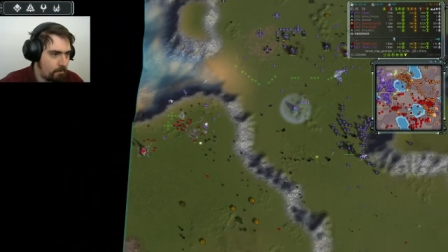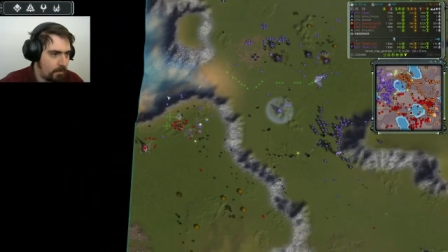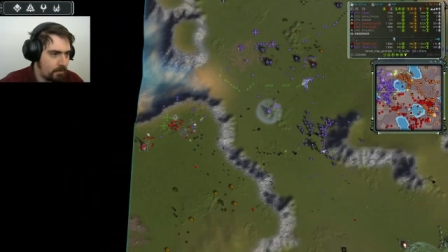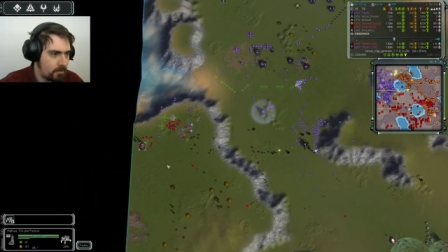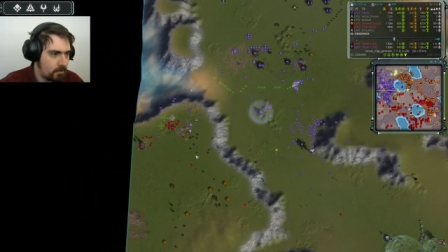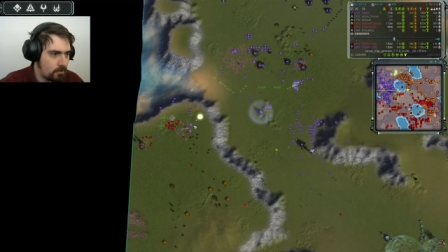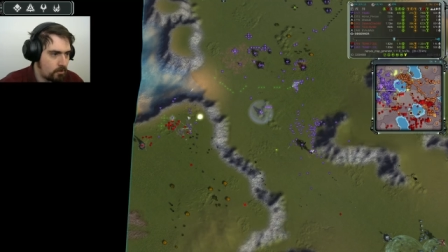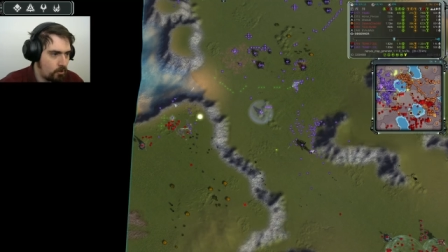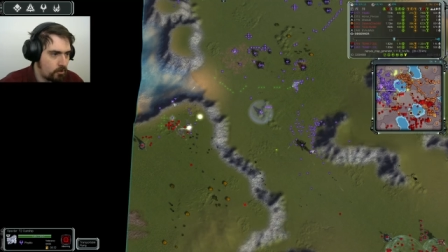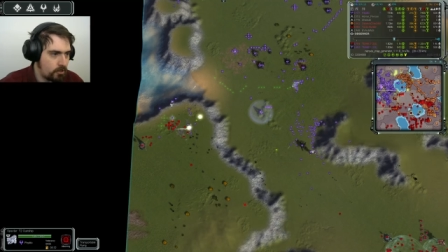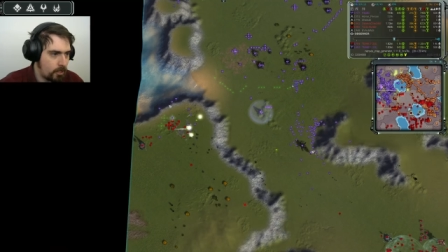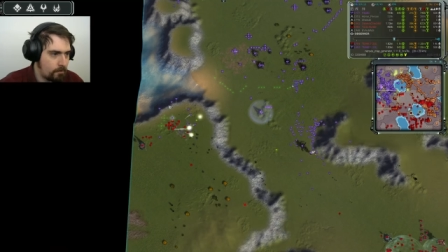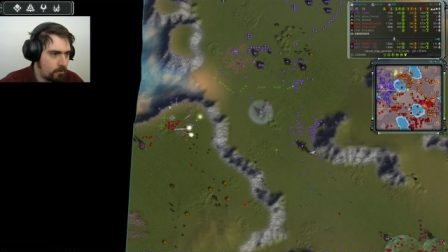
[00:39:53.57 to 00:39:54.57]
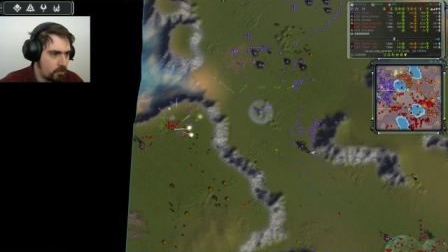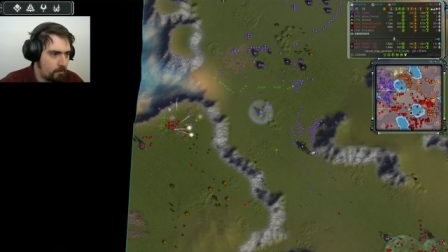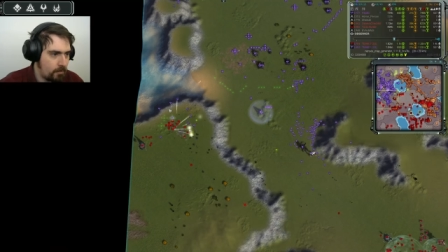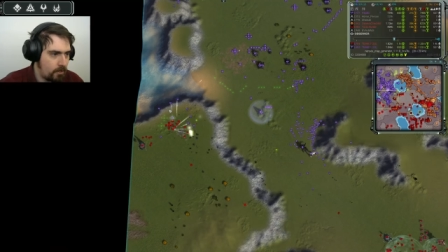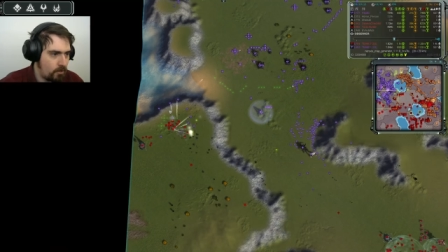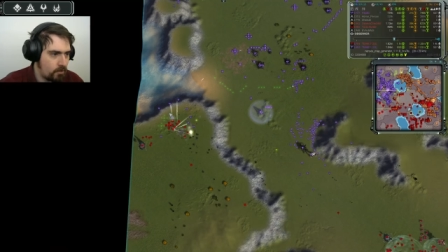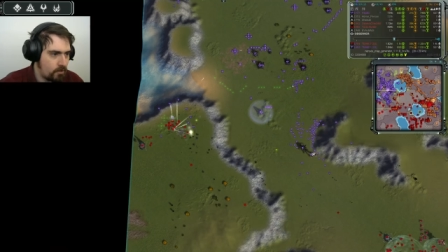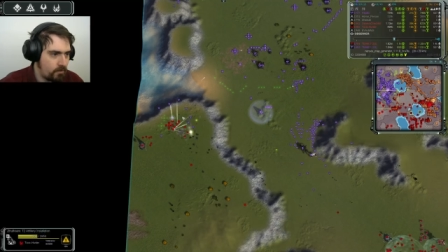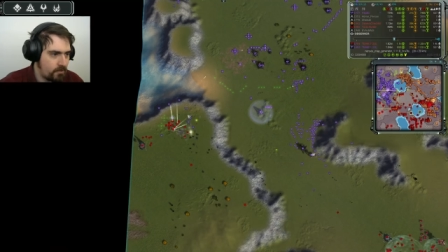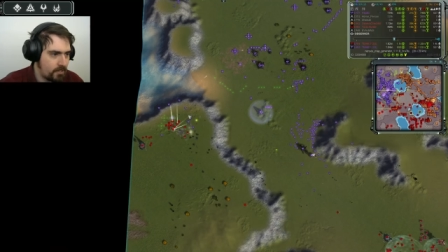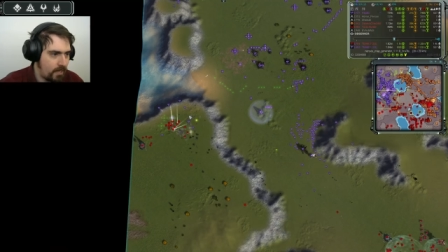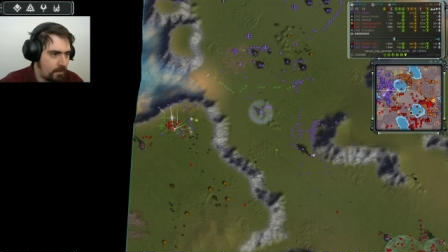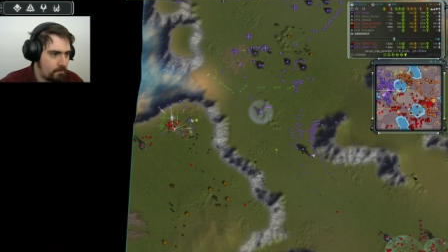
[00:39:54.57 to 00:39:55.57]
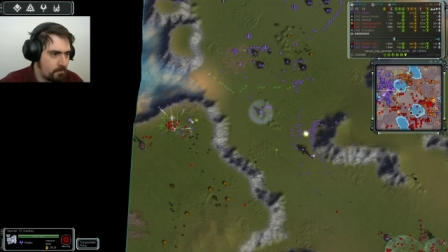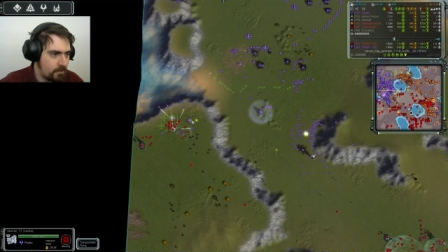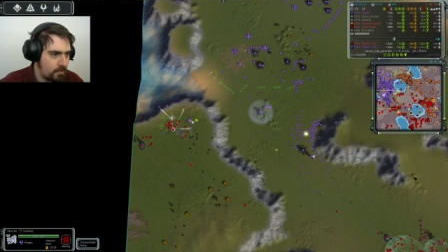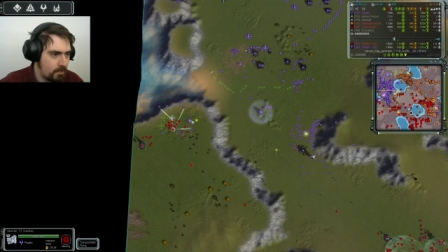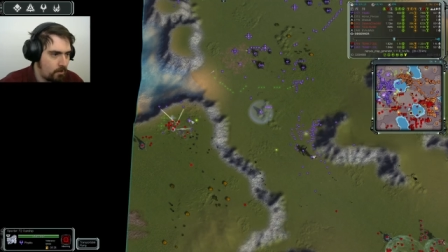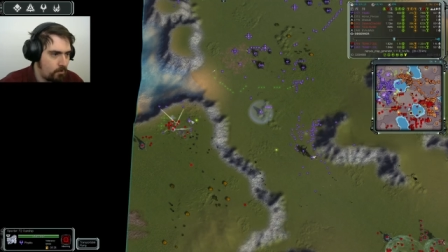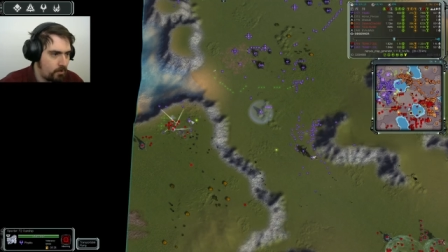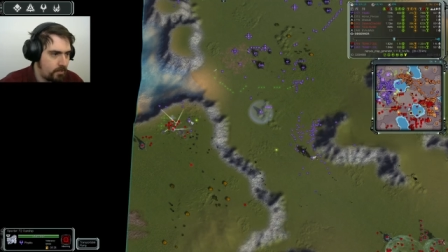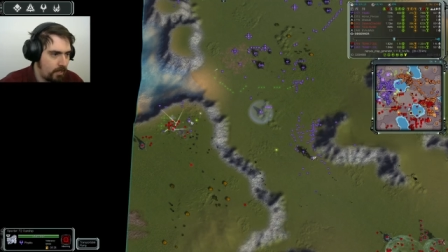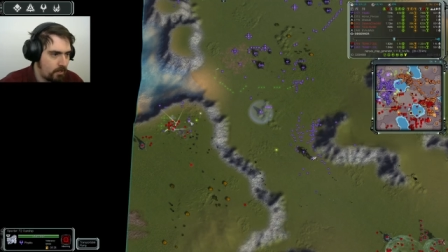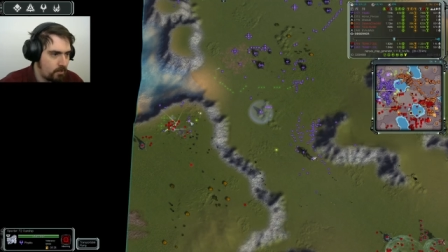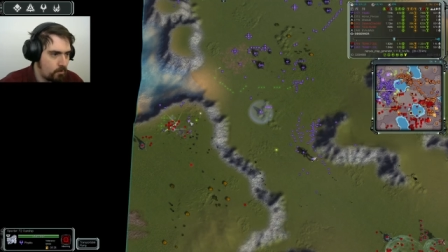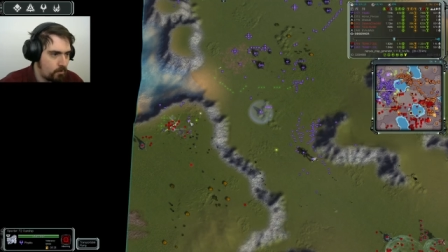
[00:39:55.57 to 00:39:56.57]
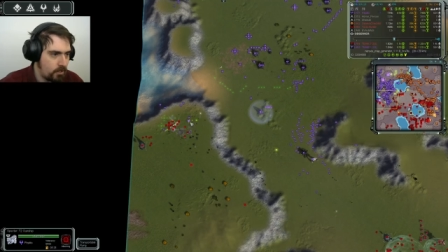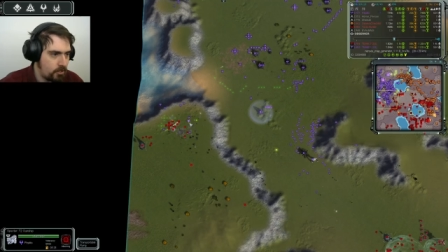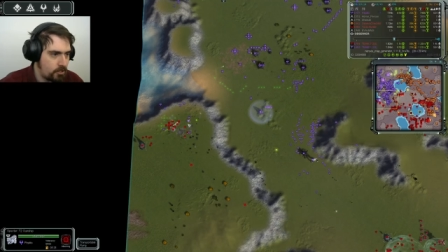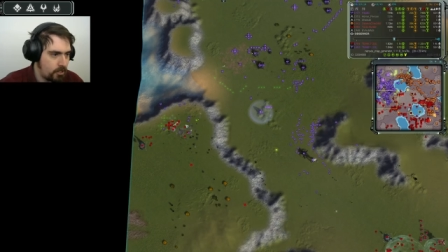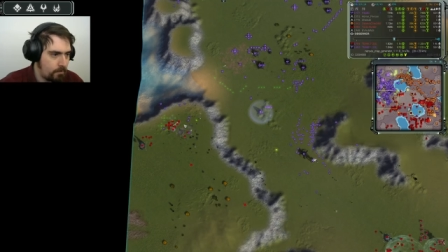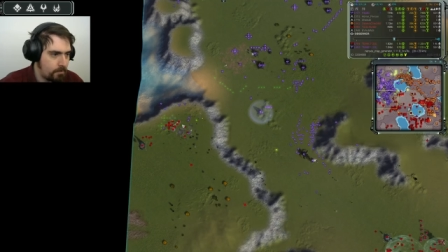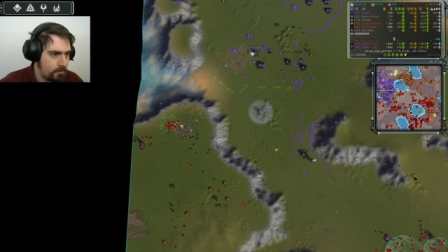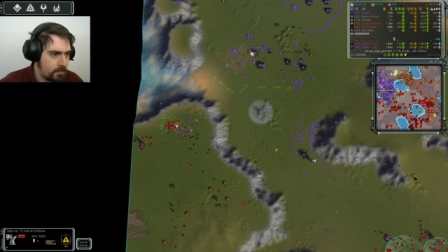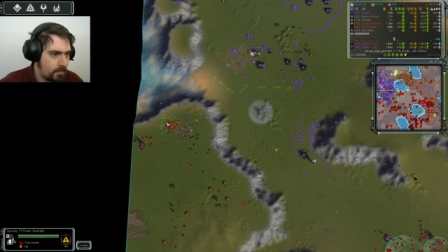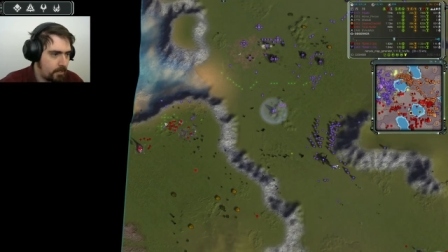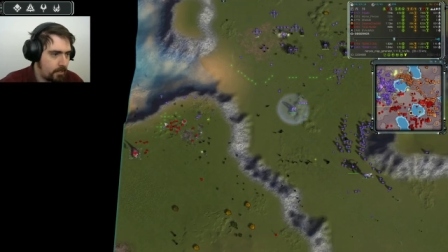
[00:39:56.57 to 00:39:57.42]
but Toxic put up a lot of SAMs, these are only tech two gunships,